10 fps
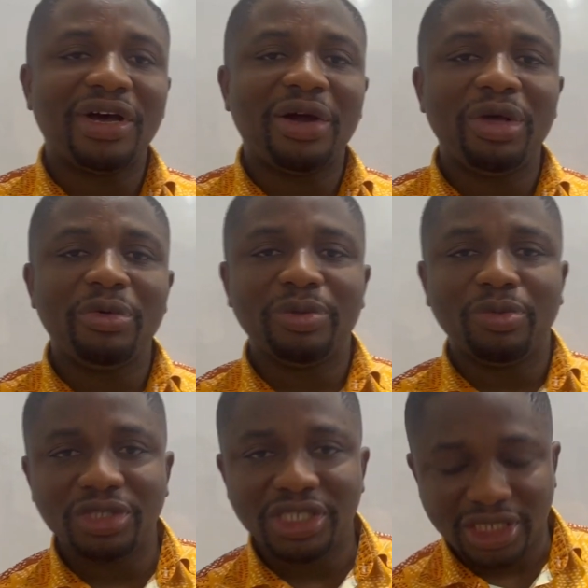vary
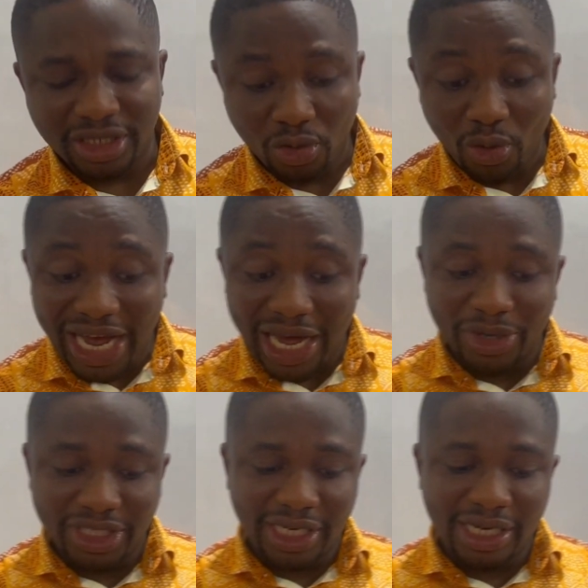with position. Why
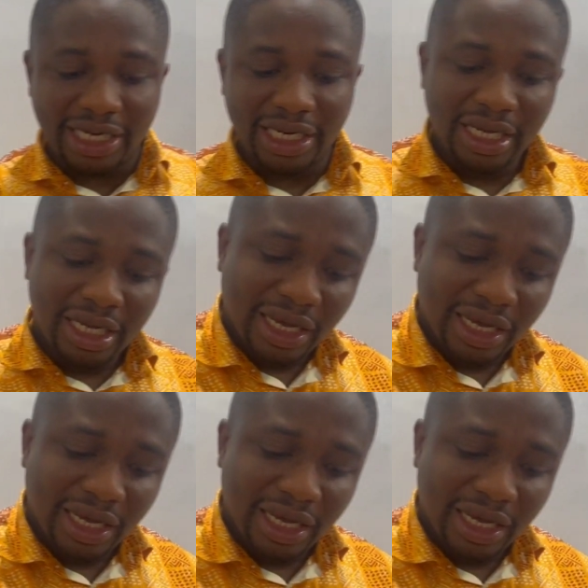are we saying that?